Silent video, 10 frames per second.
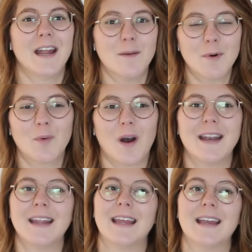Number
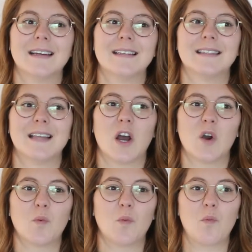one is
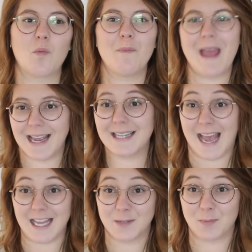make a
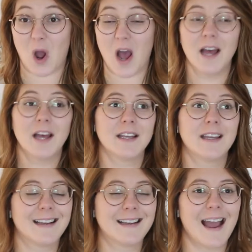test bra
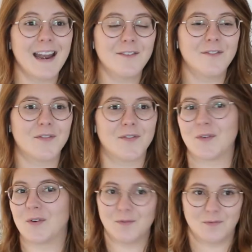kind of
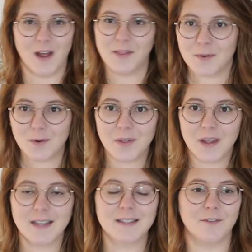run through
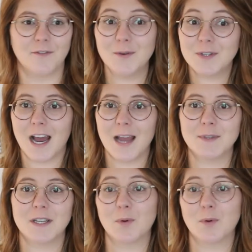things a few times.